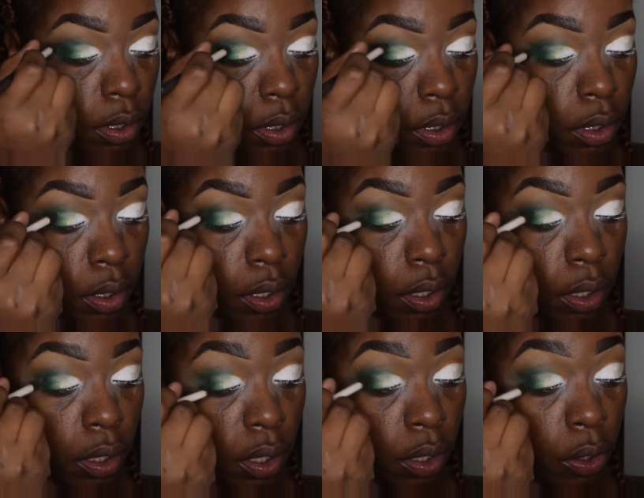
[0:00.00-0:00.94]
green to
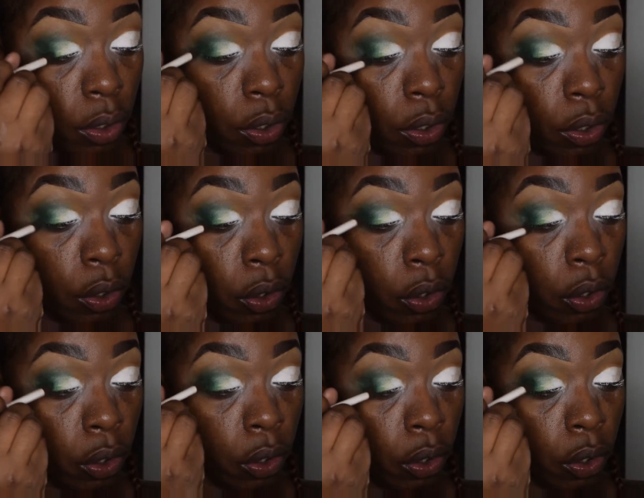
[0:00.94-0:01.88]
really
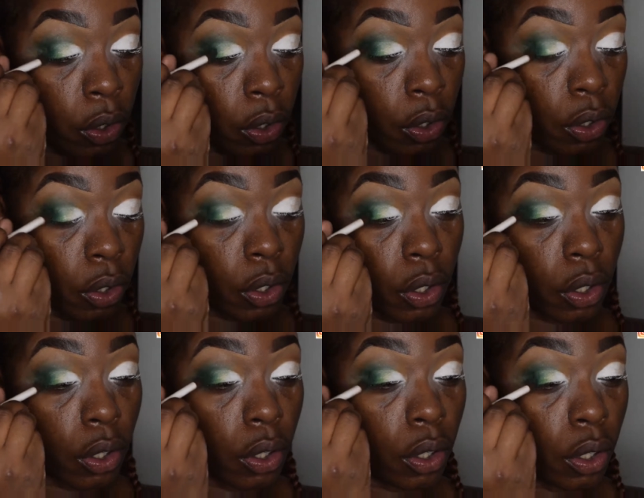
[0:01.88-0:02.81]
intensify that
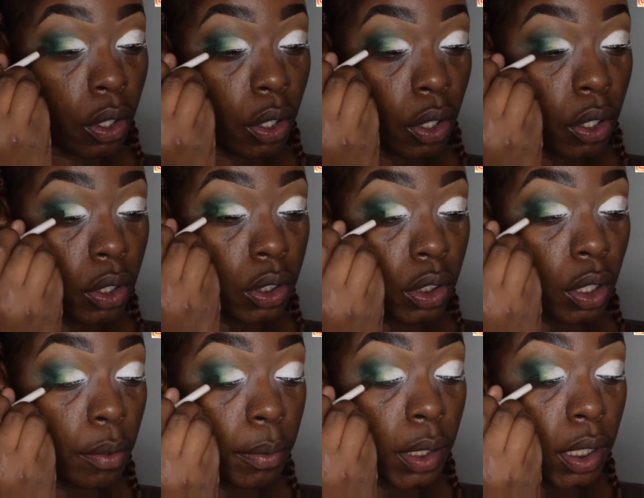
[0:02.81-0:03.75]
green. I didn't realize I did
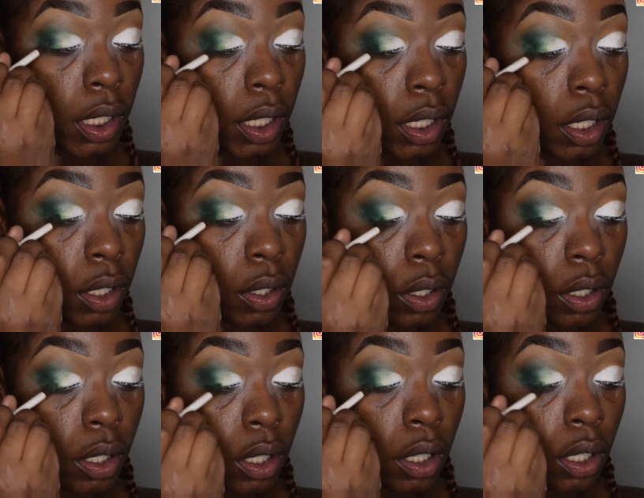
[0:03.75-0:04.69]
that. And
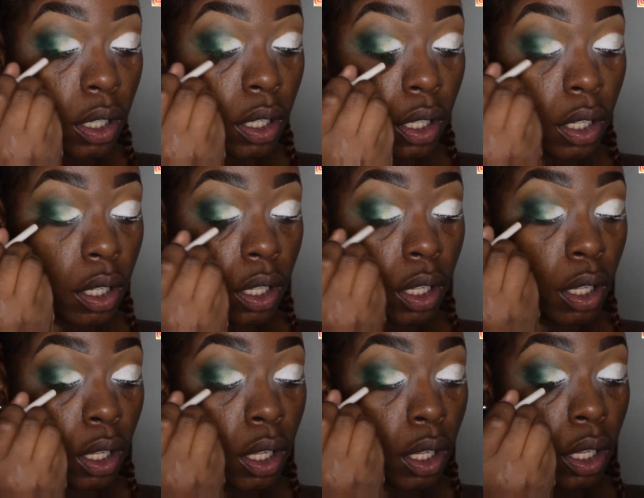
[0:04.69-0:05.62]
then later on I'm going to
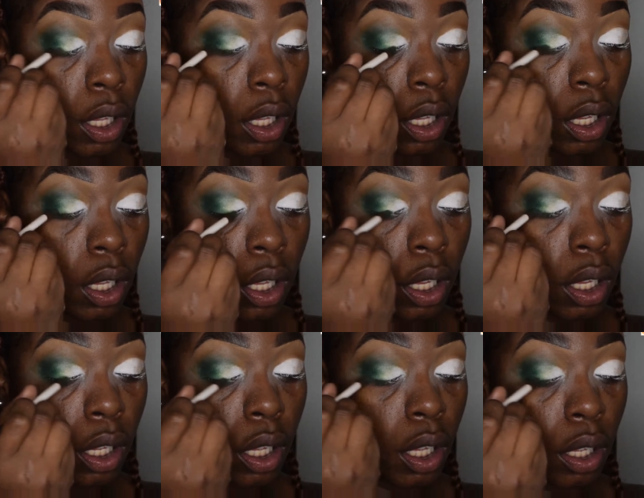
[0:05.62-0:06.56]
add a hint of blue.
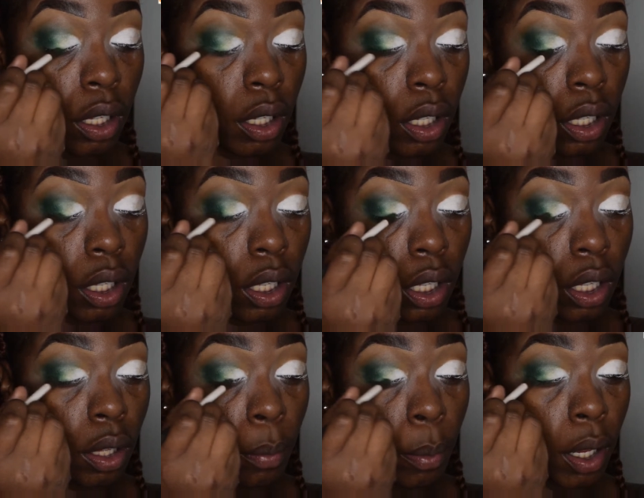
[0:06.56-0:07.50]
Oh, that's what I
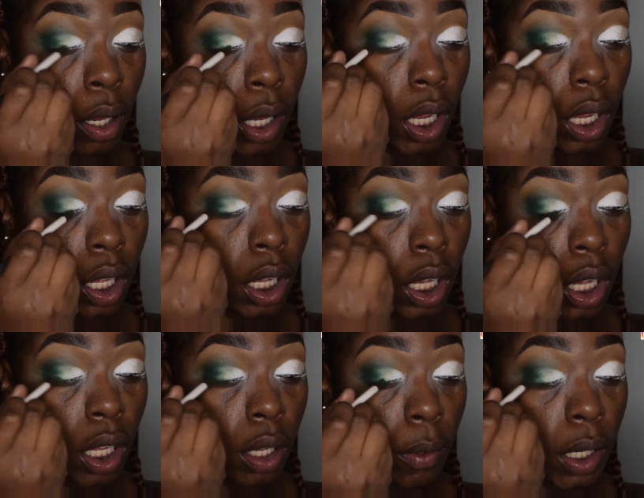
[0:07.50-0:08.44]
did. I'm
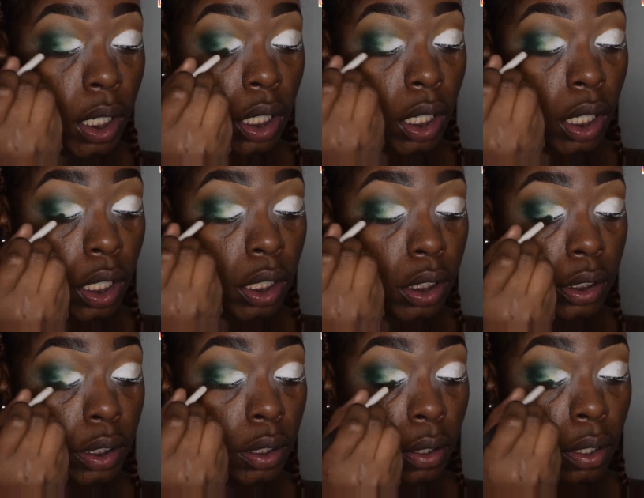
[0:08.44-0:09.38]
so sorry, you guys.
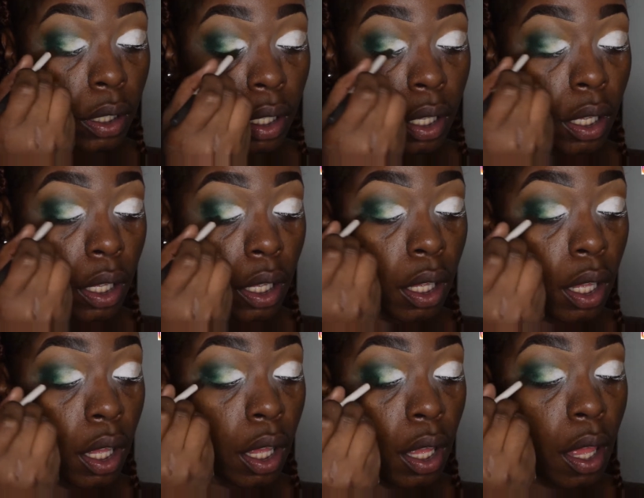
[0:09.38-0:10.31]
Like,
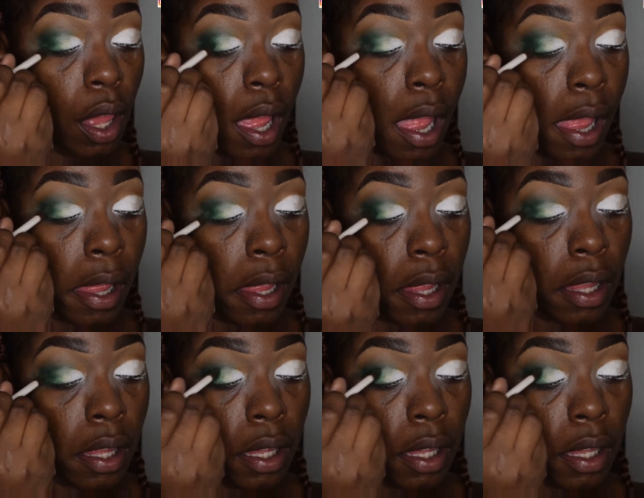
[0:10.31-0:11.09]
I'm everywhere.